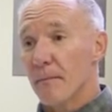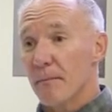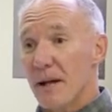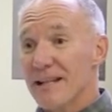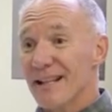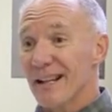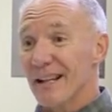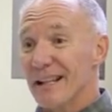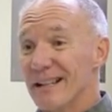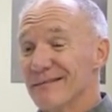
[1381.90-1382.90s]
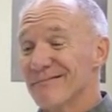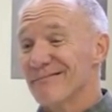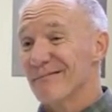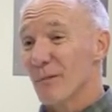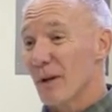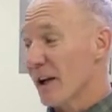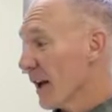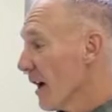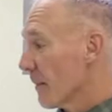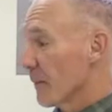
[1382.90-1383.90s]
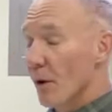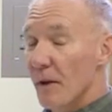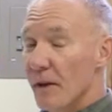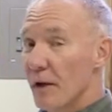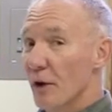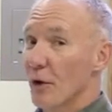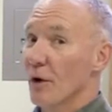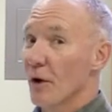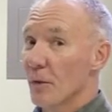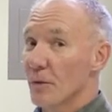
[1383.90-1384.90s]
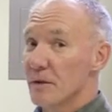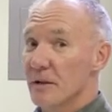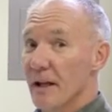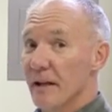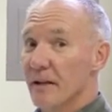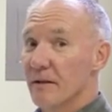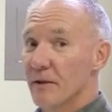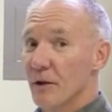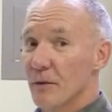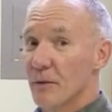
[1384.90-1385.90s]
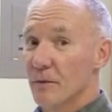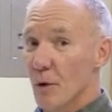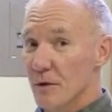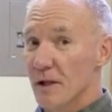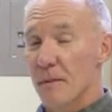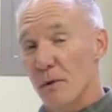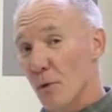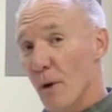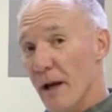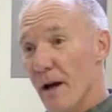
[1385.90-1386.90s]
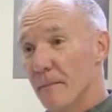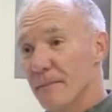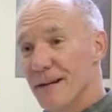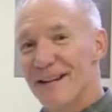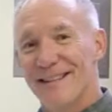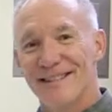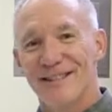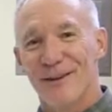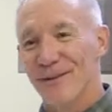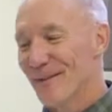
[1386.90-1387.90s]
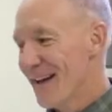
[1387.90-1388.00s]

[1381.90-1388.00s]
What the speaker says: basically, when you come, the only thing you're going to know is like you go to sleep and you wake up. So